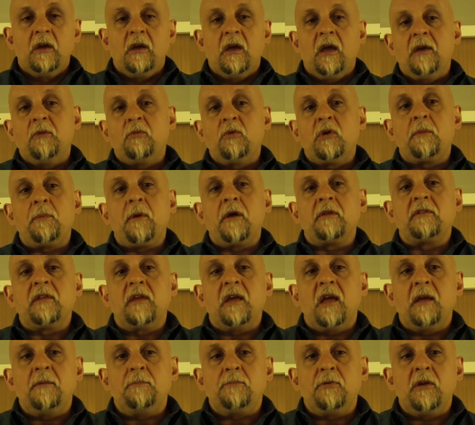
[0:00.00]
And what about
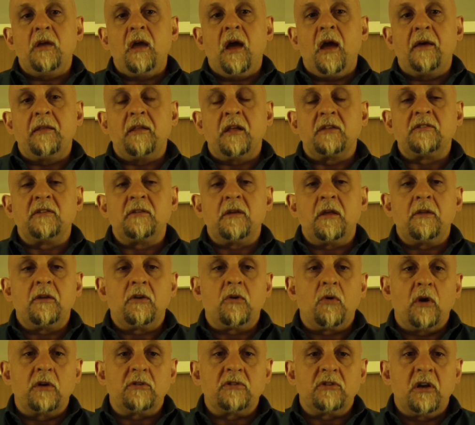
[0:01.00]
the A P I? That's another
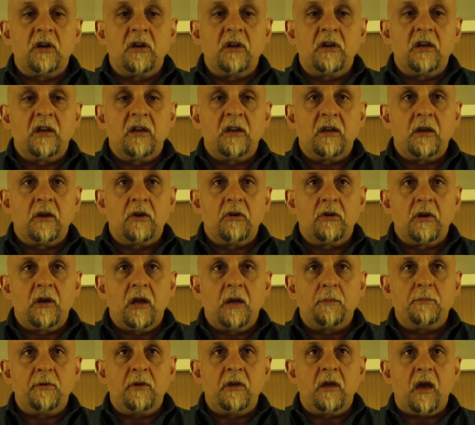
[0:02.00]
question. Are you getting a good
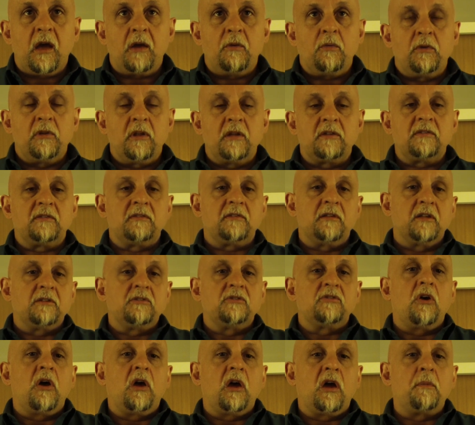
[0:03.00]
A P I? Well, let's
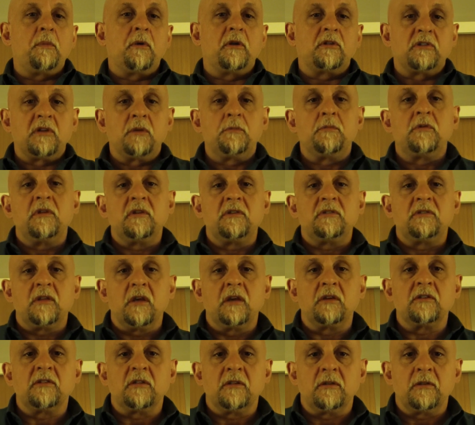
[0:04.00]
let's talk about some of these
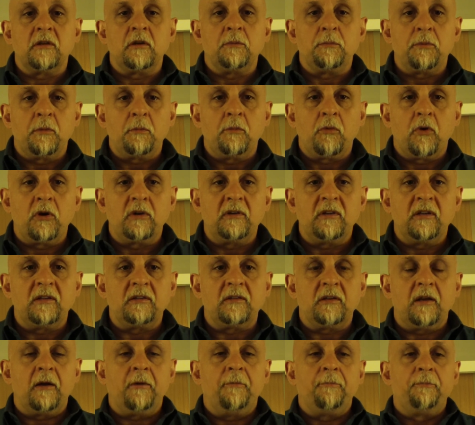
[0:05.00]
things in a little bit more
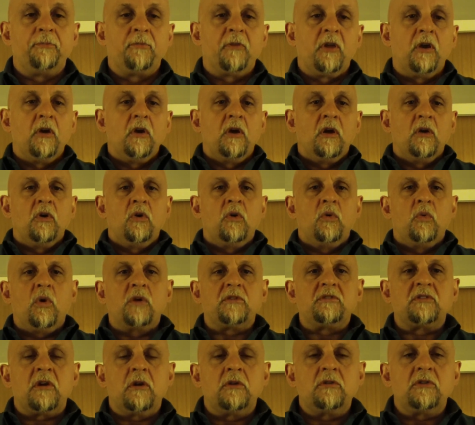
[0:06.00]
detail.
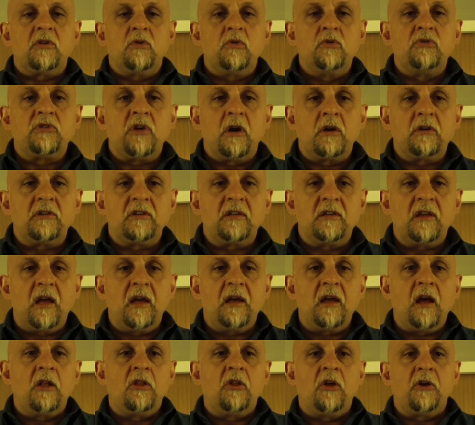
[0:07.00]
What's our who's R T
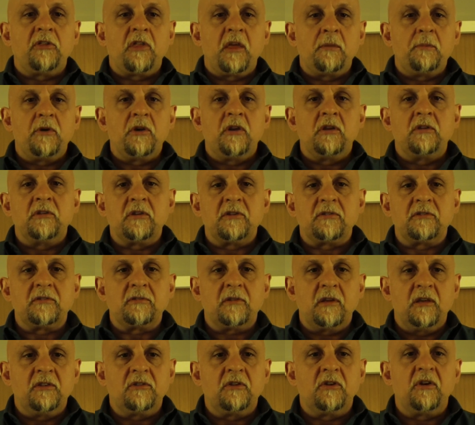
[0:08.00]
A? How long they've been in
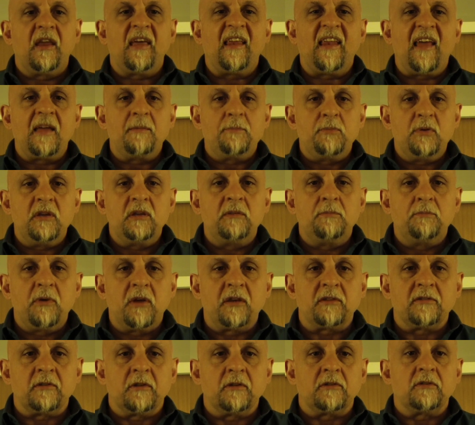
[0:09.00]
this Ethernet I P
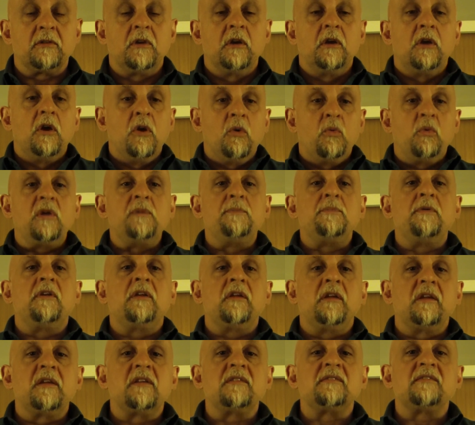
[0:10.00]
business? We've
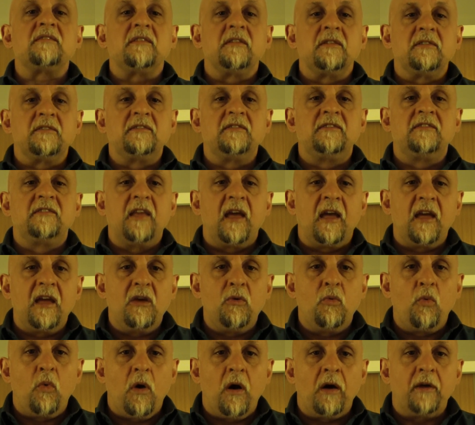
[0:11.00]
been in it since
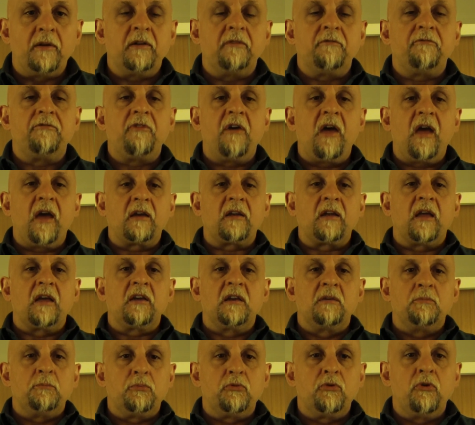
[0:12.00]
day one. In fact, I
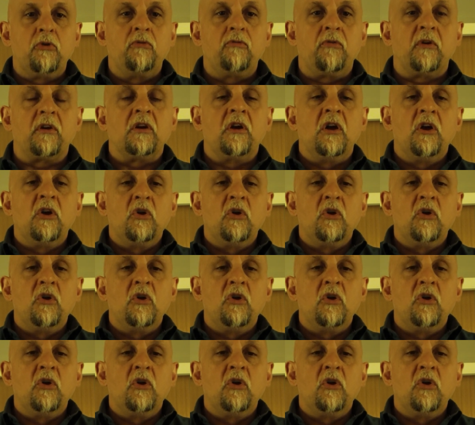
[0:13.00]
can prove it.